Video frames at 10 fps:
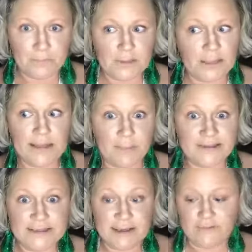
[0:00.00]
it
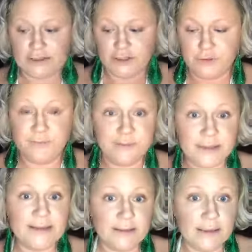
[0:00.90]
happens a lot faster,
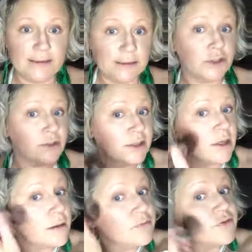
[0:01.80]
but like literally,
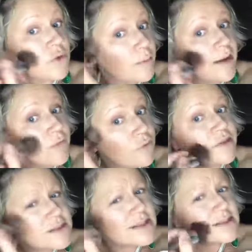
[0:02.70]
y'all, I'm just going back and forth.
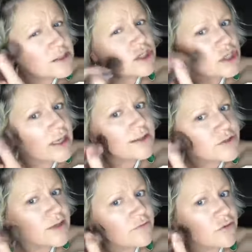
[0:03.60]
This is such a good
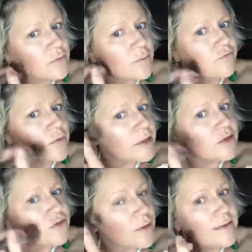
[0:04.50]
exercise for me to
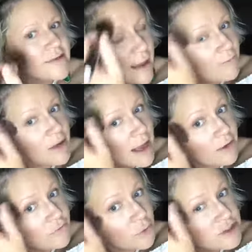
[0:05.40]
do. I'm kind
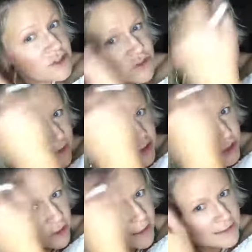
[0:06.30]
of forced to do it because
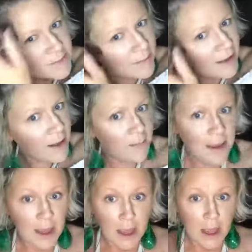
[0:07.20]
Charlotte has my makeup,
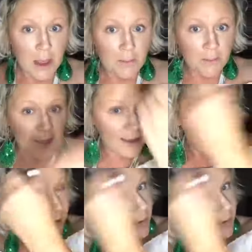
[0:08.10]
but